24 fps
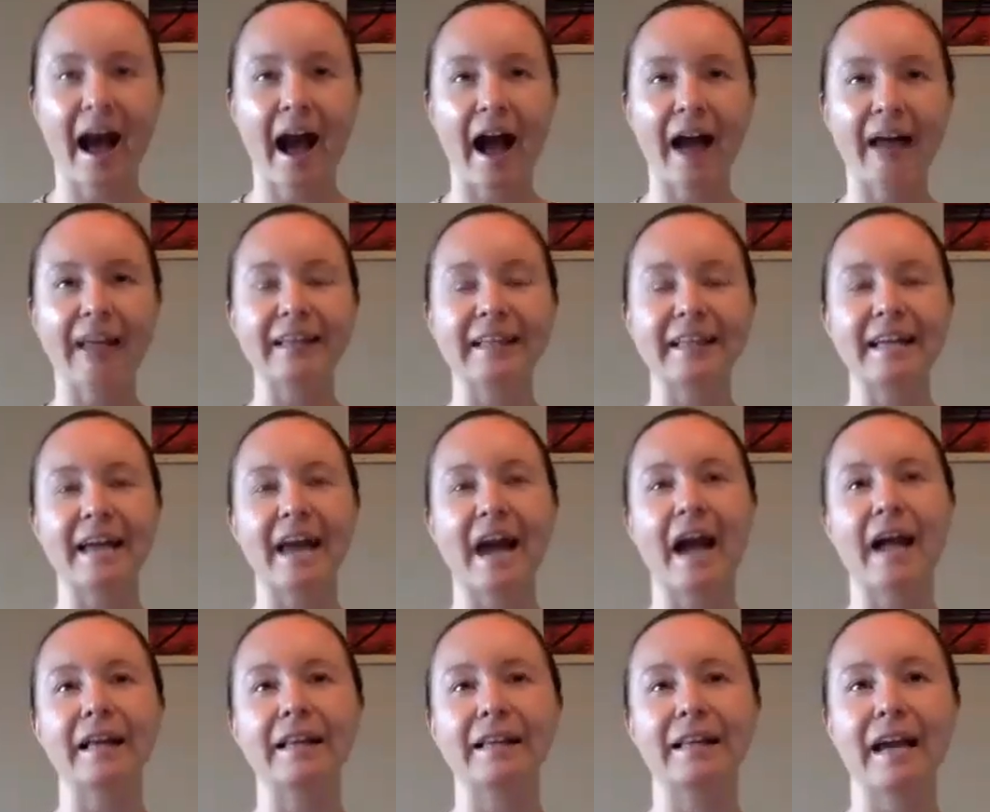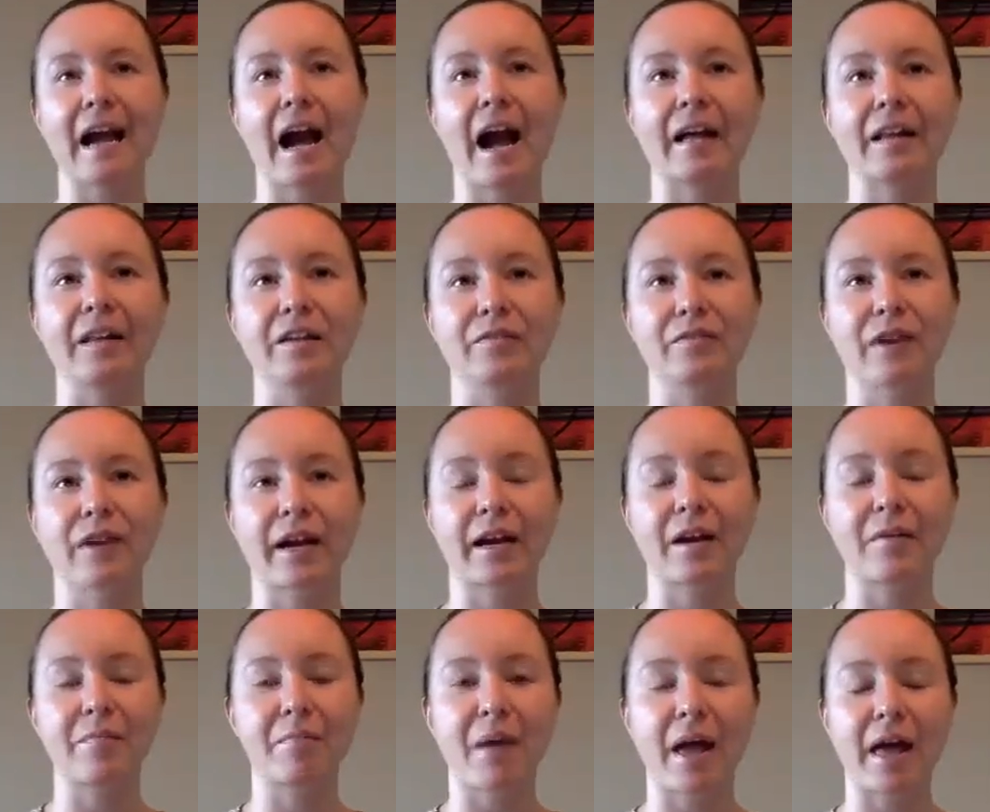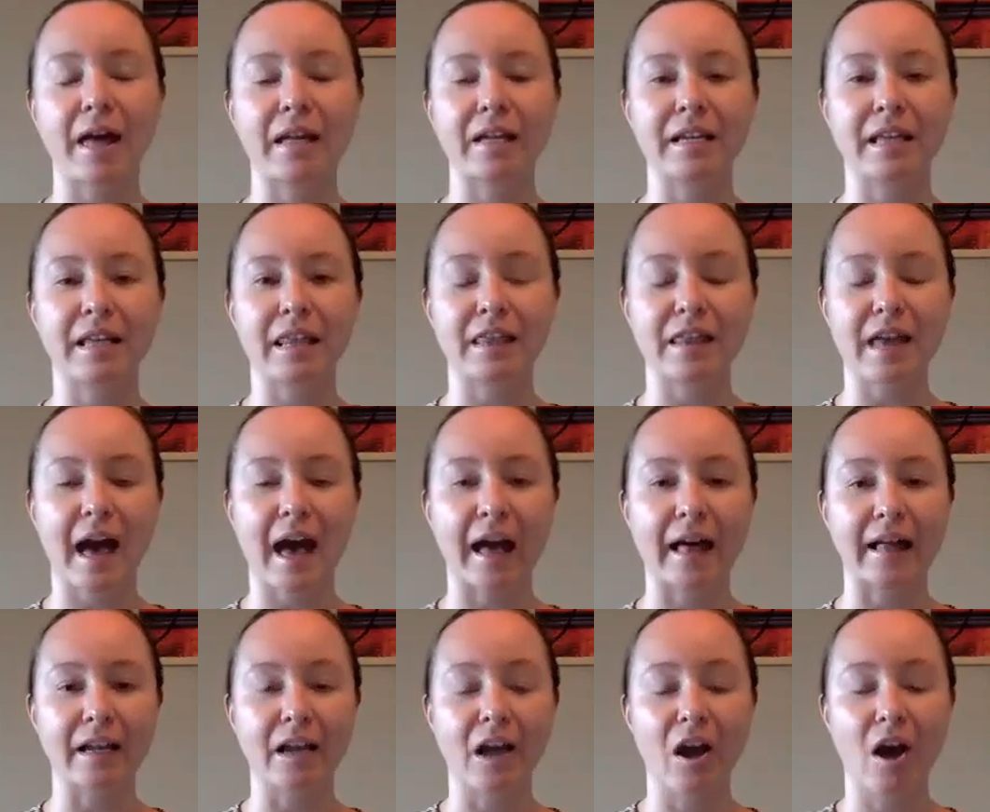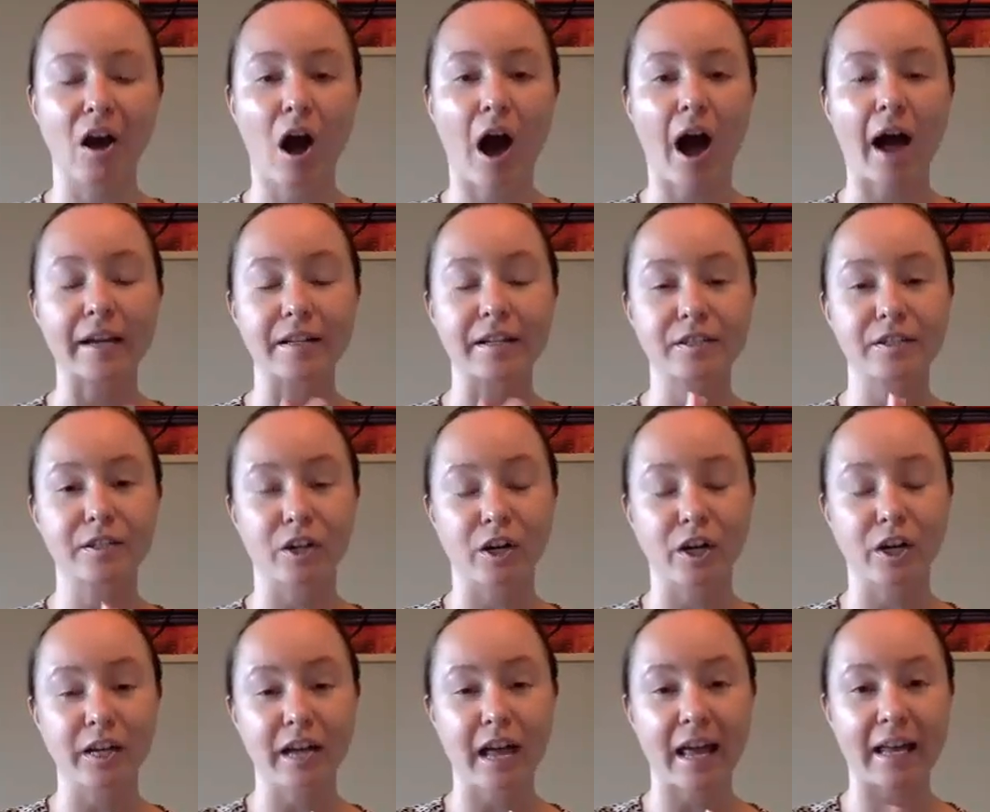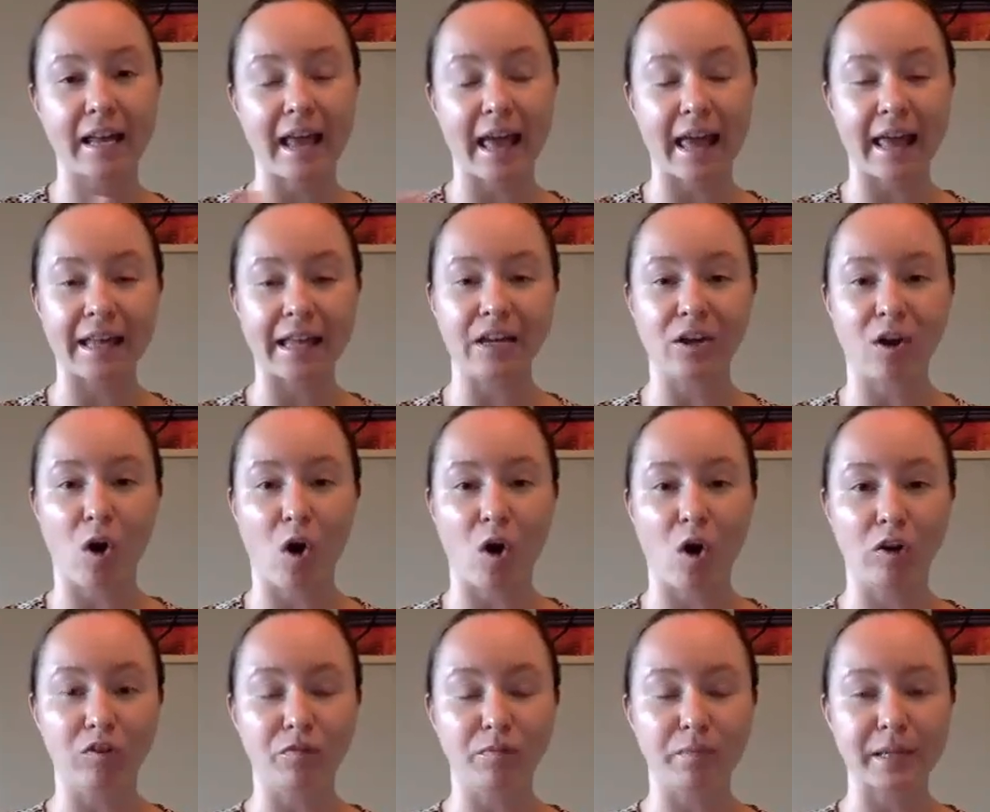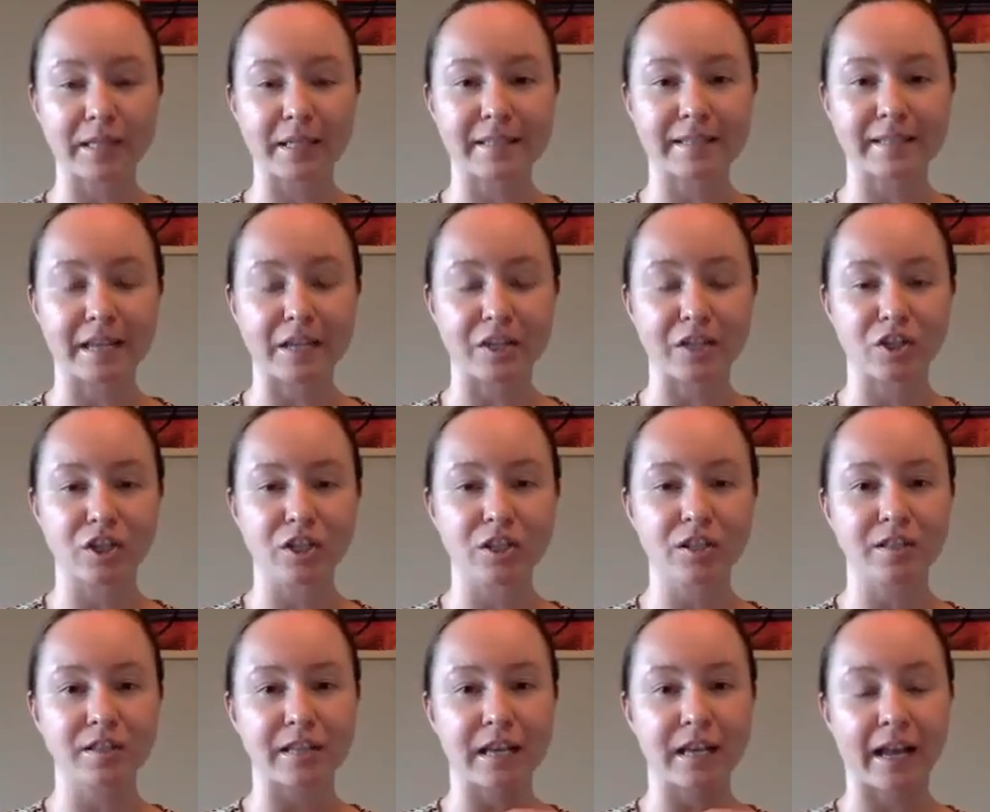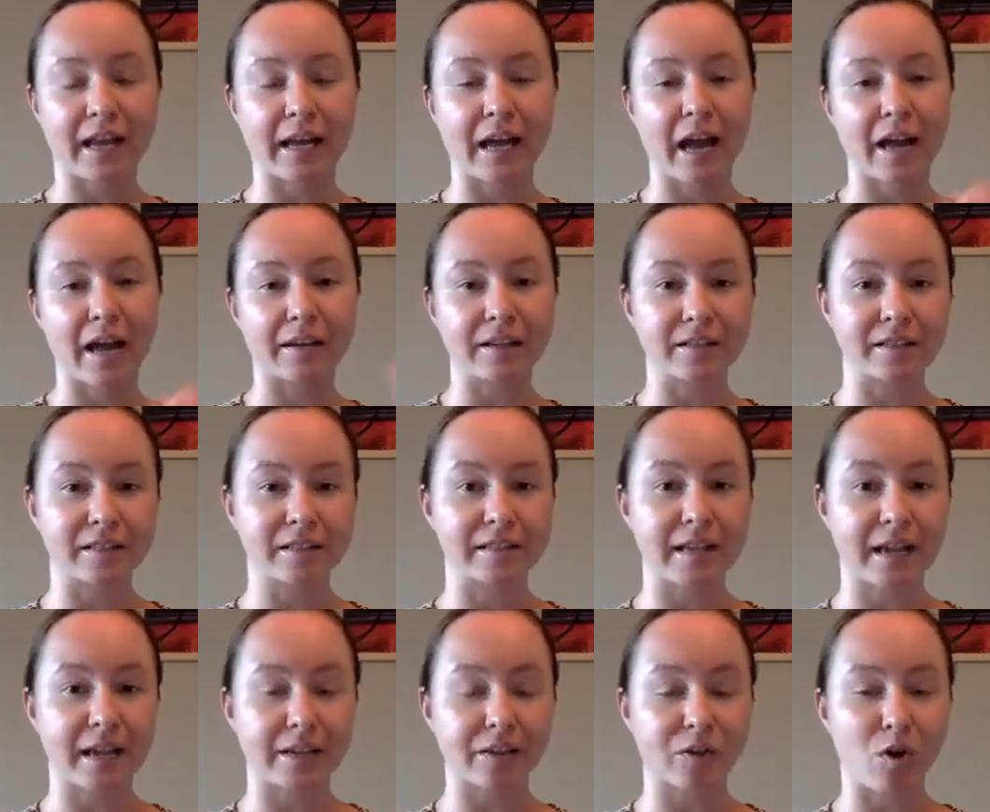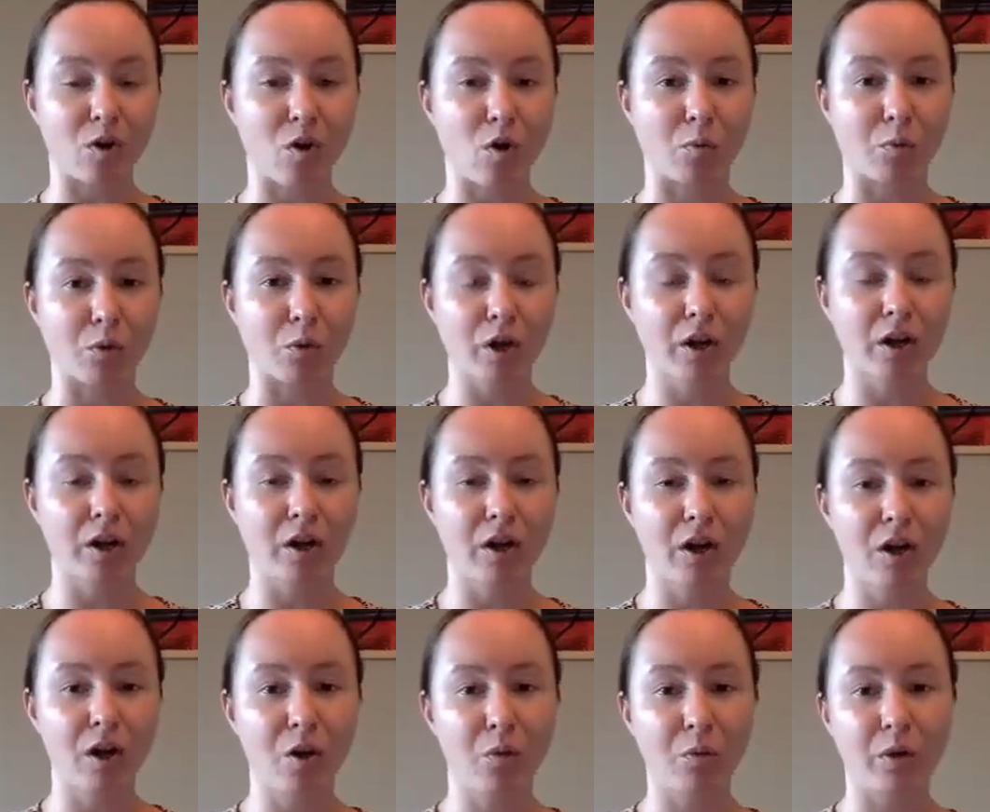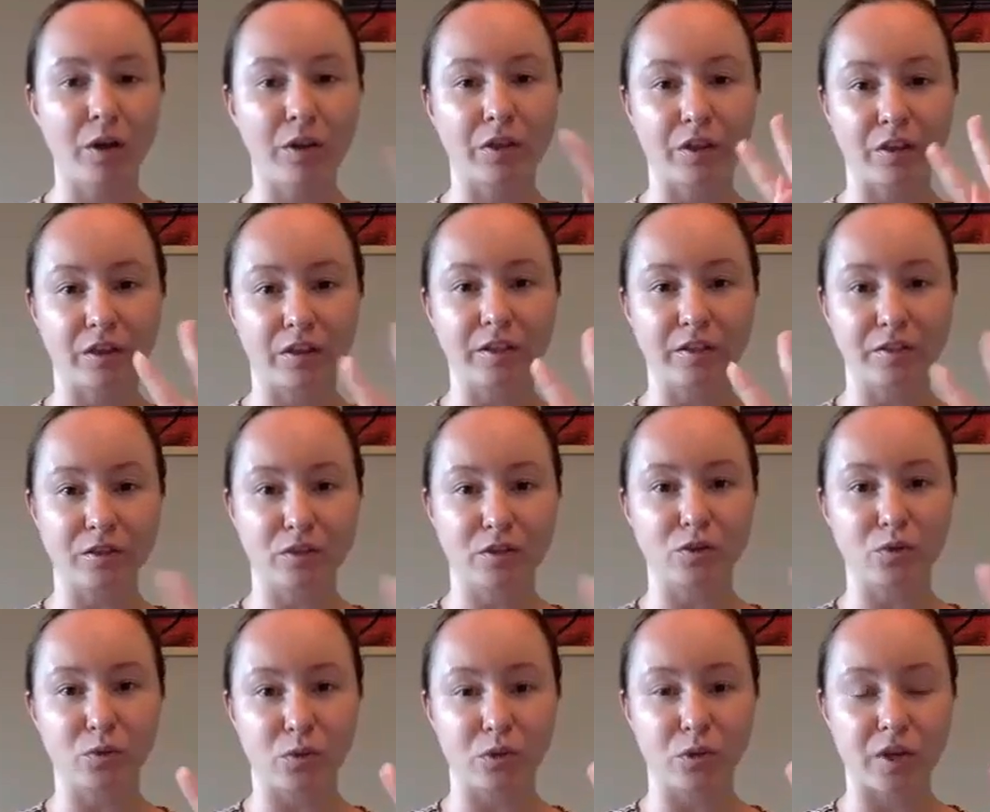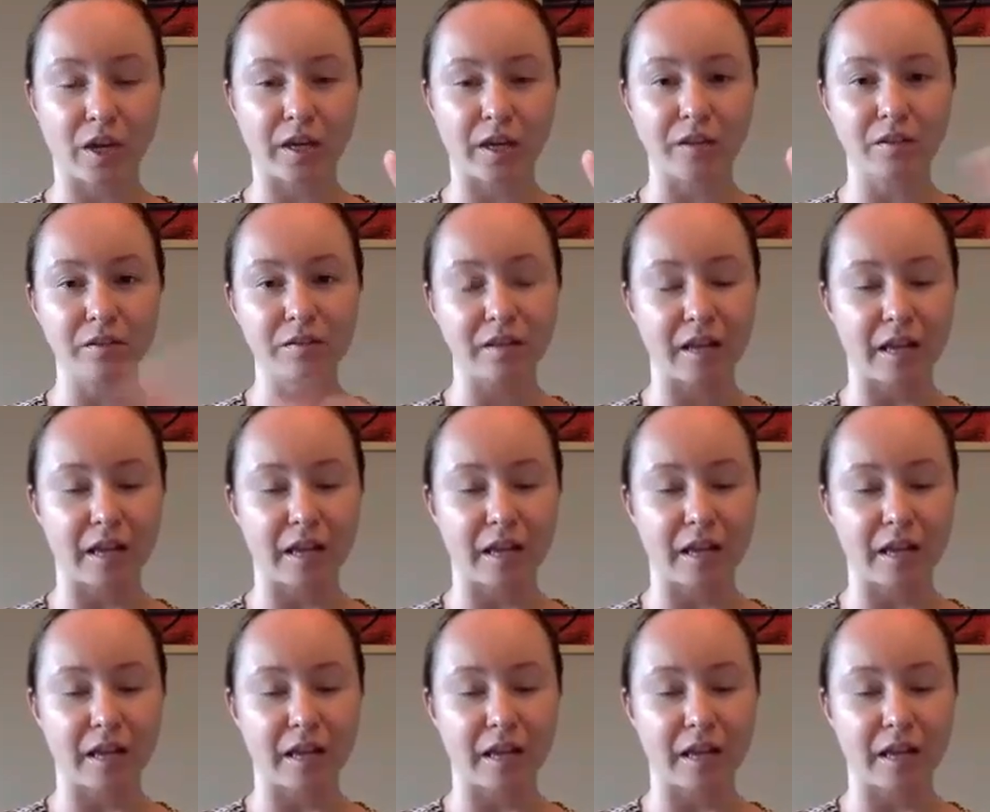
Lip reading: highly, highly, highly recommend that I start and end all of my sessions and I kind of assign homework with these two things.